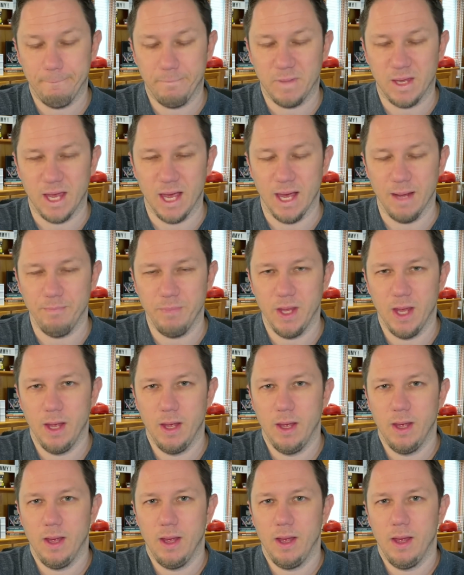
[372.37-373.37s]
Okay,
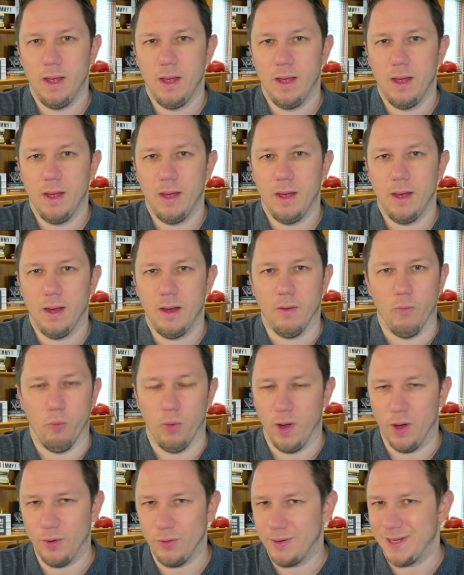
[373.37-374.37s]

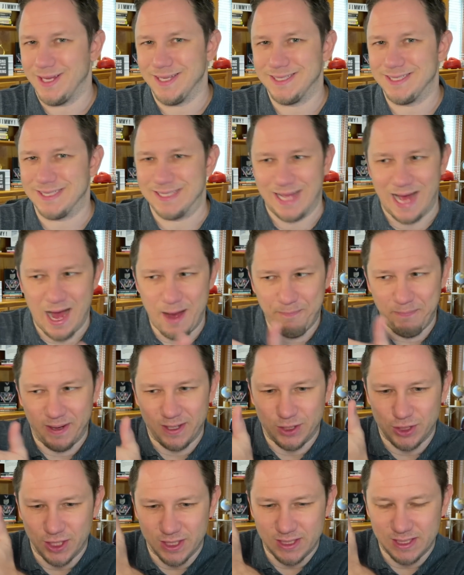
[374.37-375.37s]
Will he stop
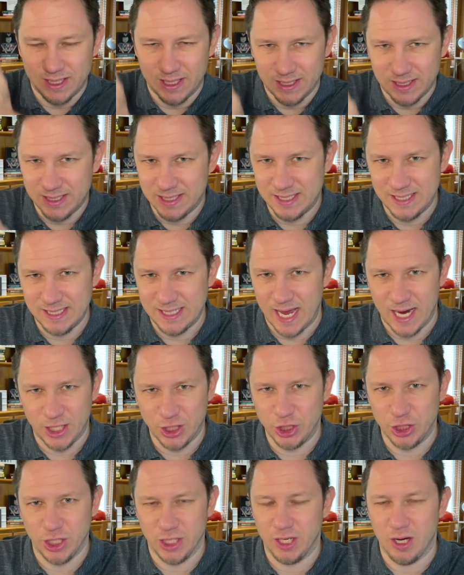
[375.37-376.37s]
at just this
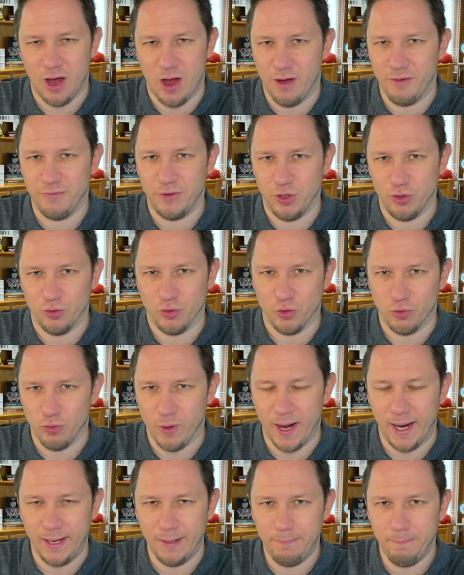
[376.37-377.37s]
section of
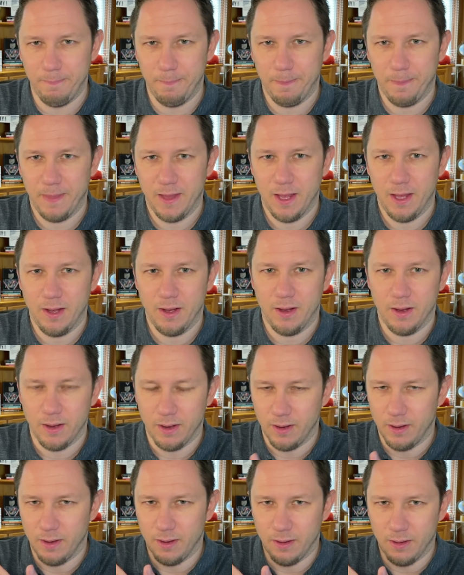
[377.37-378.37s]
Ukraine?
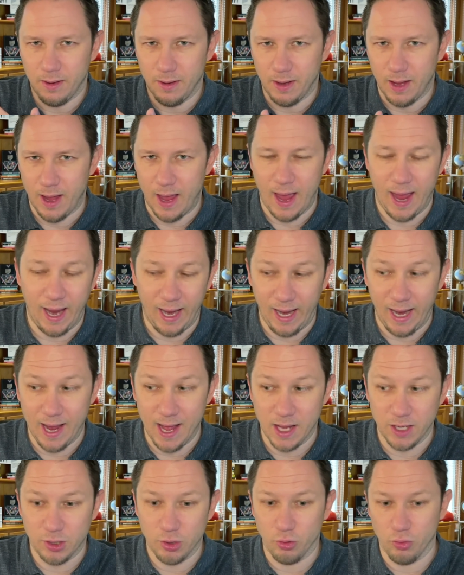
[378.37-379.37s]

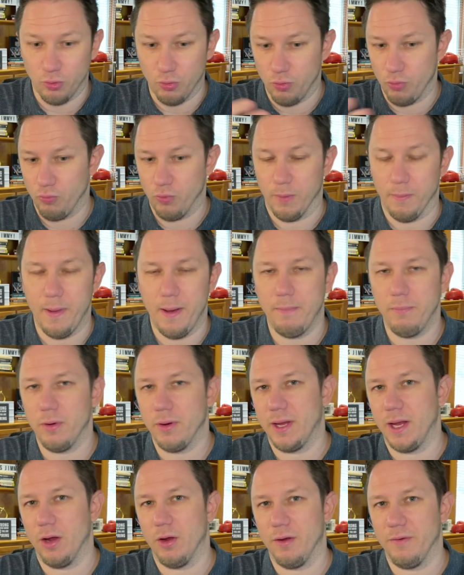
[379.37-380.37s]
And remember
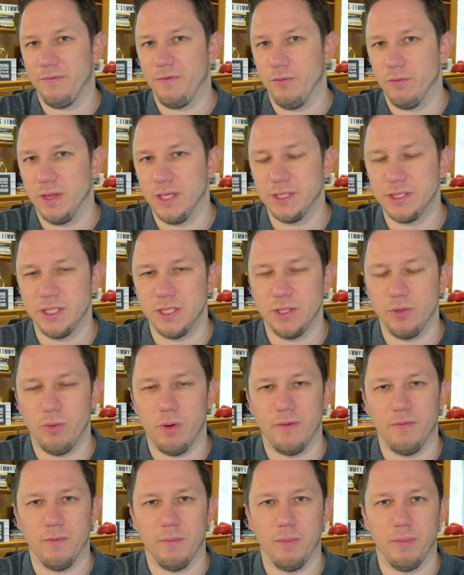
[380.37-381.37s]
here, if you listen to
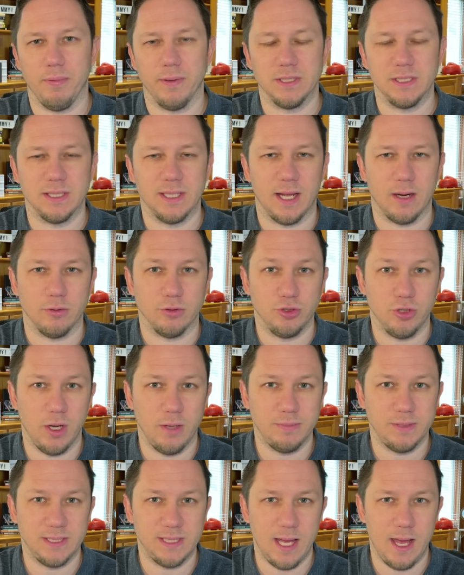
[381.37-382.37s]
what former President Donald
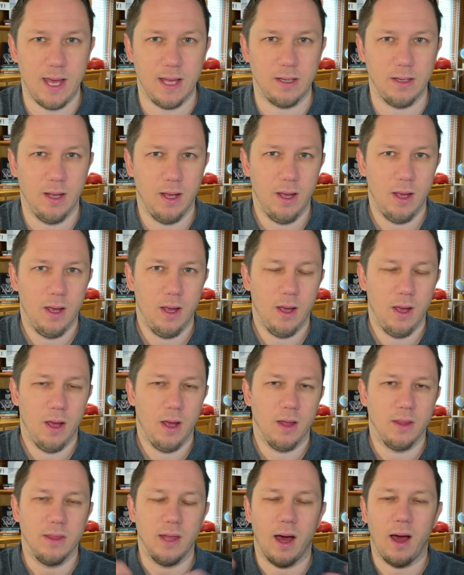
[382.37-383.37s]
Trump said,
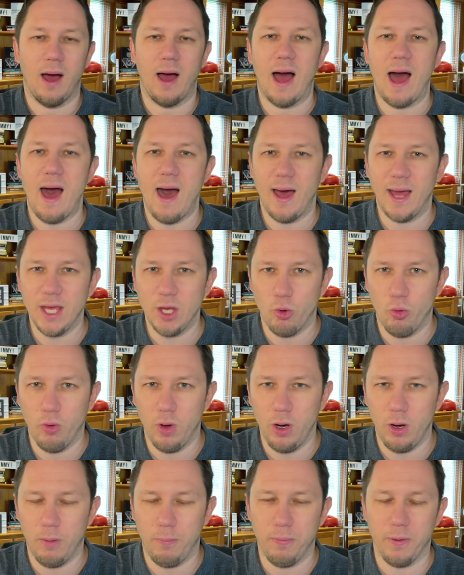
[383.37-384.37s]
the high
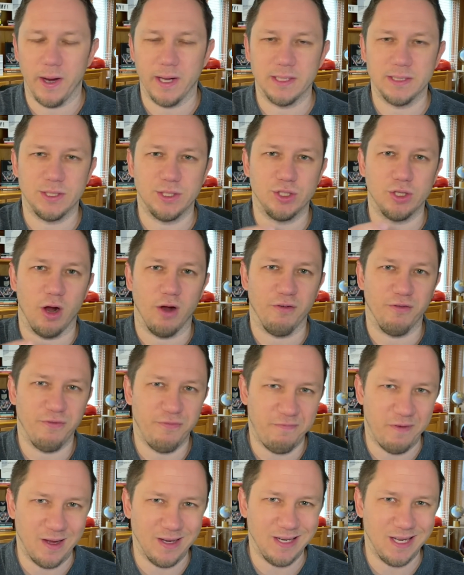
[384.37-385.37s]
oil prices are
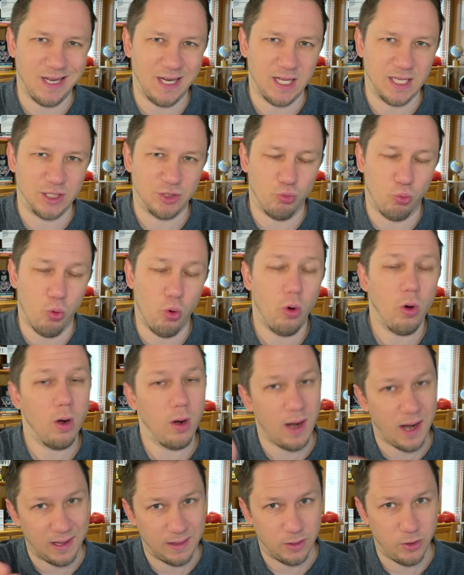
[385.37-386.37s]
funding his
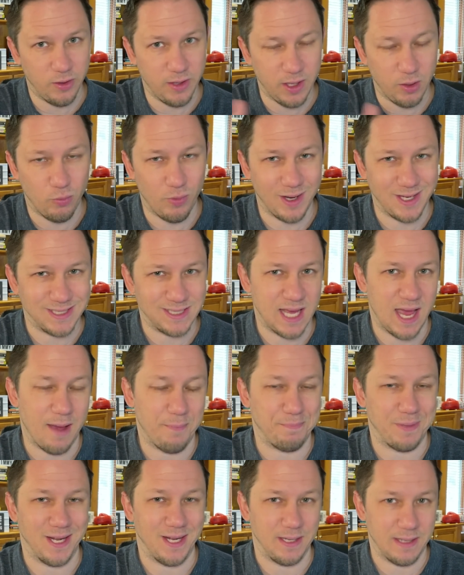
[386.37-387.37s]
war, and look at what is
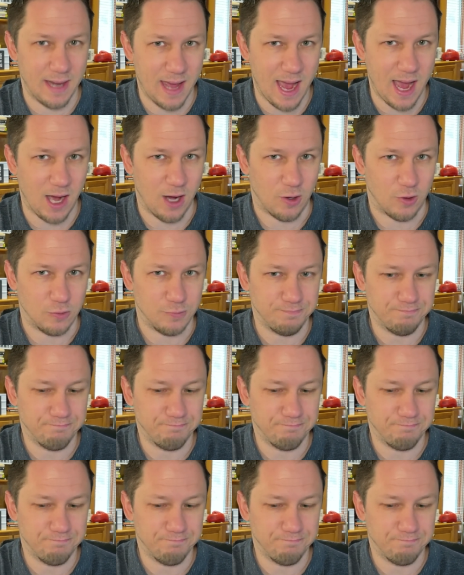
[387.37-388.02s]
happening now.